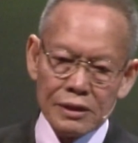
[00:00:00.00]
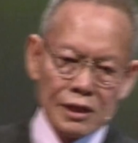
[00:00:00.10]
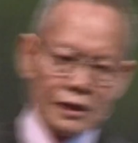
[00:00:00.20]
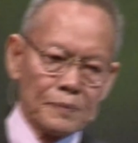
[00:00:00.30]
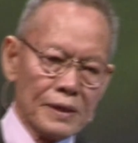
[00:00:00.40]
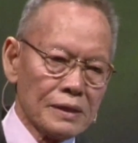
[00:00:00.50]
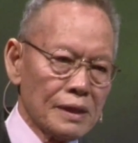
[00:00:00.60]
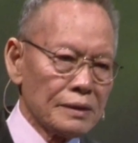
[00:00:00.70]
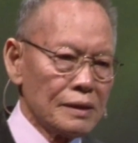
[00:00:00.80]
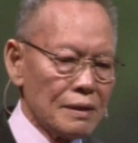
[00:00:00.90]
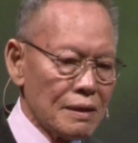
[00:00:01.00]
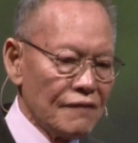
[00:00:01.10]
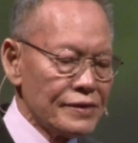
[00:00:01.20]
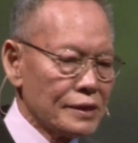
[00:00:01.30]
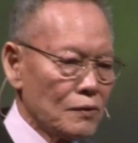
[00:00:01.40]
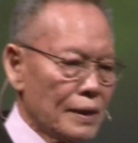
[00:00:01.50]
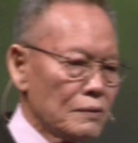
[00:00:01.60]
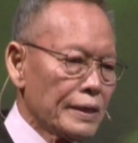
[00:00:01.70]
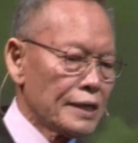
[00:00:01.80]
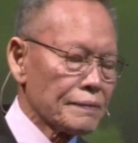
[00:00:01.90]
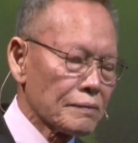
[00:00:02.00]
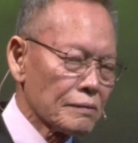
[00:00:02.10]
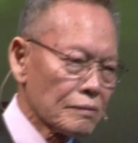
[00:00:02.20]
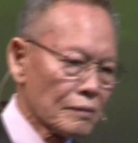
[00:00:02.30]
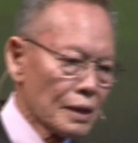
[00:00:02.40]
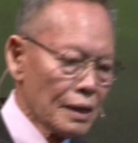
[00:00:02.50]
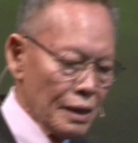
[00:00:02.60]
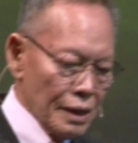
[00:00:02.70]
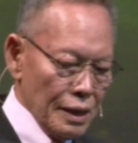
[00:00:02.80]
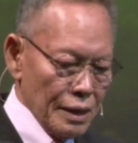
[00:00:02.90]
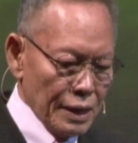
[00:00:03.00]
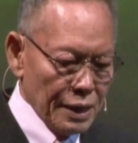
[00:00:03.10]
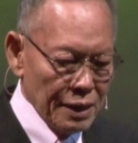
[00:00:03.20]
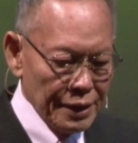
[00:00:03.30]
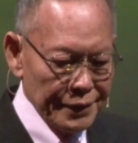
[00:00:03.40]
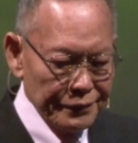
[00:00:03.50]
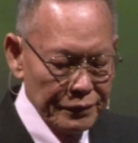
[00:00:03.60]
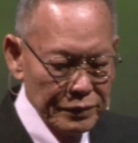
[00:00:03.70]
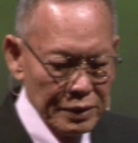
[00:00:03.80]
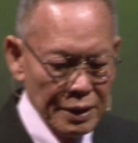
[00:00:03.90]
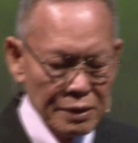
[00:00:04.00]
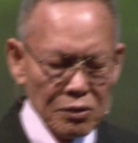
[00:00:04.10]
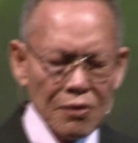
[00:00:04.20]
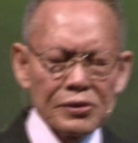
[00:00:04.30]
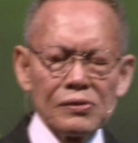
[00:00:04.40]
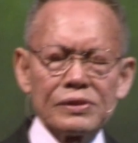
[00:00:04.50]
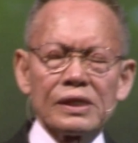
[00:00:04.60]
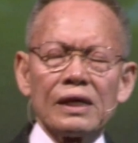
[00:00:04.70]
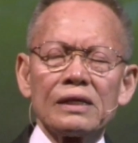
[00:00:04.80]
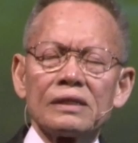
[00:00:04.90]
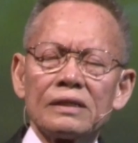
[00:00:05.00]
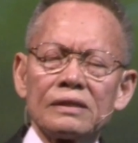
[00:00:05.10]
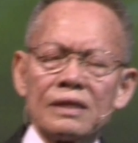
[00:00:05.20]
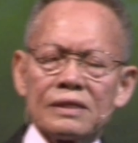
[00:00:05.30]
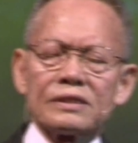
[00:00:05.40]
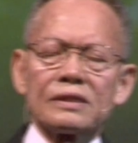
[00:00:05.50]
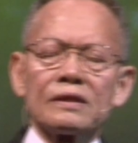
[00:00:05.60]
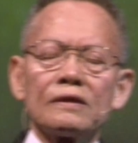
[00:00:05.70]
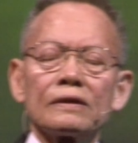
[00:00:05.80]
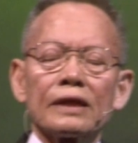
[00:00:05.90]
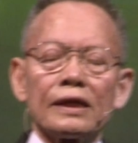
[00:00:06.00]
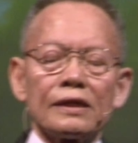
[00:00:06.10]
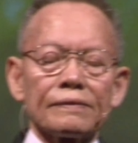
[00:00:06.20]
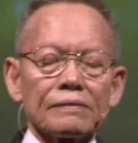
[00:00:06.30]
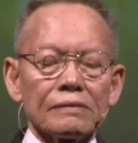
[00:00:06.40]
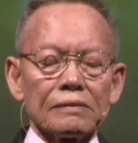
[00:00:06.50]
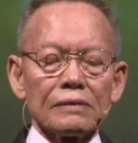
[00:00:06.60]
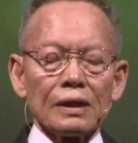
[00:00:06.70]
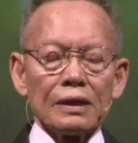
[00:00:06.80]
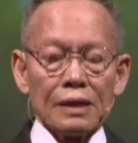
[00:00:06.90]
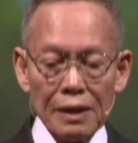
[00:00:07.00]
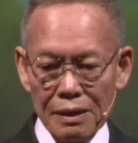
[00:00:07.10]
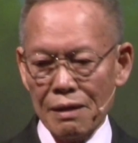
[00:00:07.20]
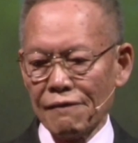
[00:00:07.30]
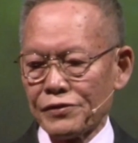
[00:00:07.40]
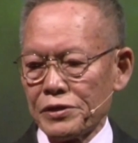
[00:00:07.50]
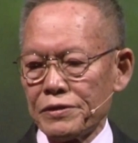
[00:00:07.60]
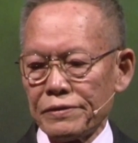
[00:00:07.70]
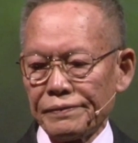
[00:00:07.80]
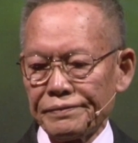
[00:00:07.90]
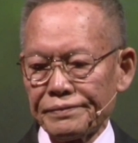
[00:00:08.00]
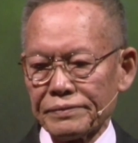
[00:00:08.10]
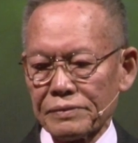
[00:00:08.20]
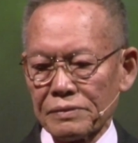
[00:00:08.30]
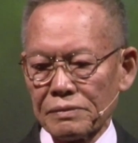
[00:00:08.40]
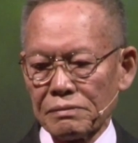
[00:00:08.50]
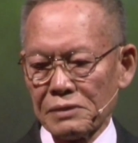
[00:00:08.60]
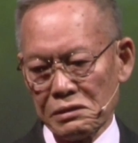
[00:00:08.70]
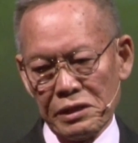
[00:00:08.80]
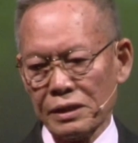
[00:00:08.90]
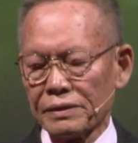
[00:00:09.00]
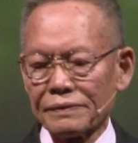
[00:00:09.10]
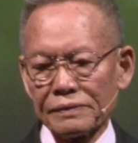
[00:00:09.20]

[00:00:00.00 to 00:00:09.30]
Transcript: us explain that. Love is not one way. Uh, there are those who say this, okay? God loves you. That's it.